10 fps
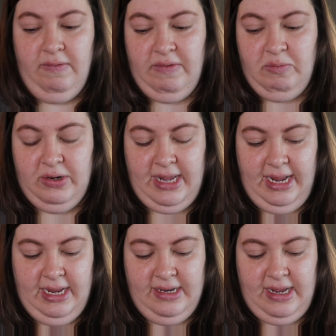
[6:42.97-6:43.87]
what I
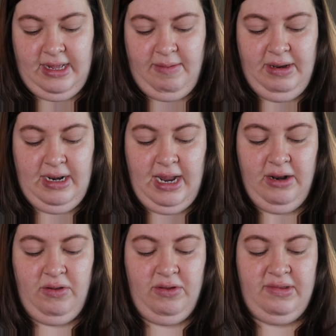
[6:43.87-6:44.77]
can tell. I mean, I
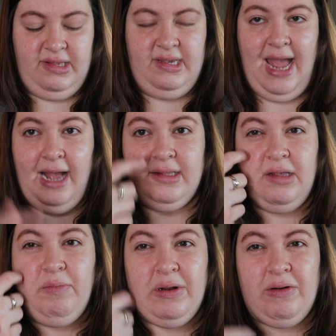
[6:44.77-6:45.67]
know those stacks
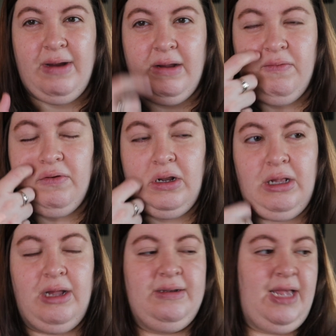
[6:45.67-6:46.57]
have been around for a
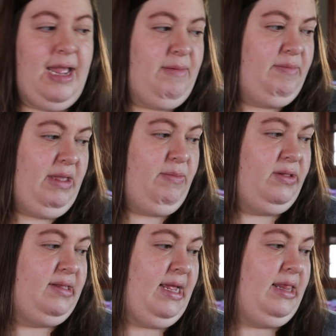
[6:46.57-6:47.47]
long time and
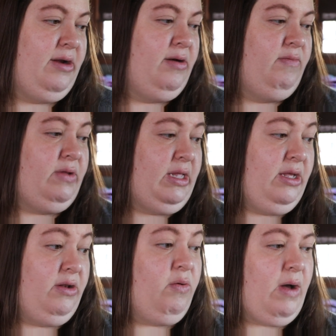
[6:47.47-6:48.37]
people say they're really
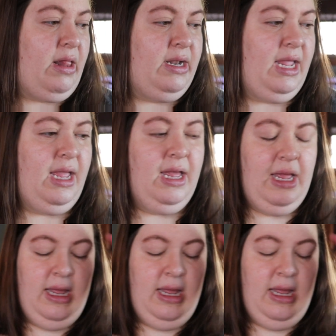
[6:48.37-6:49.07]
good quality,